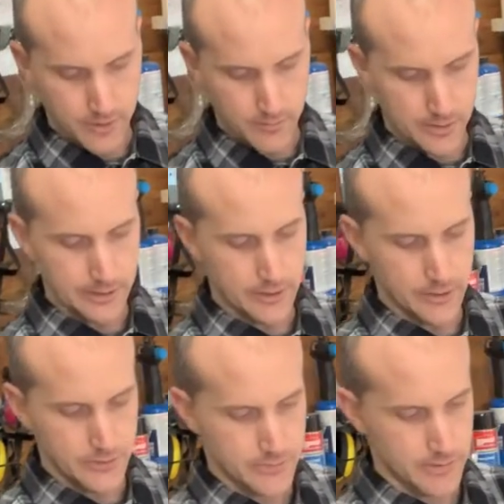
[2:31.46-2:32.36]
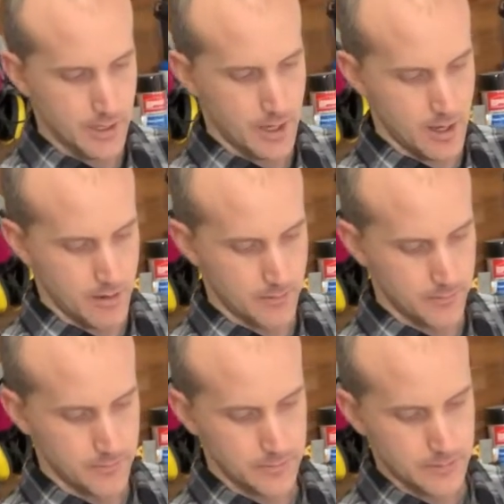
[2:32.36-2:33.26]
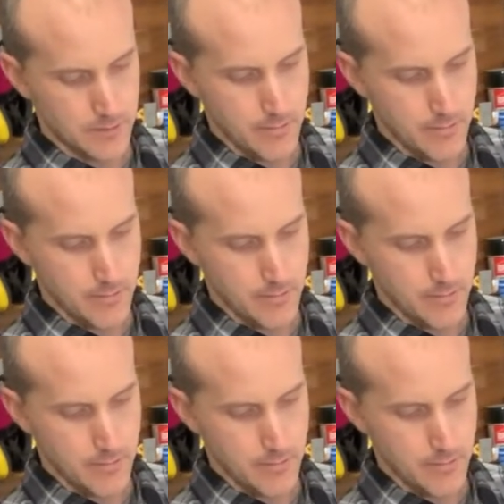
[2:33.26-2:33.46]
milliliters to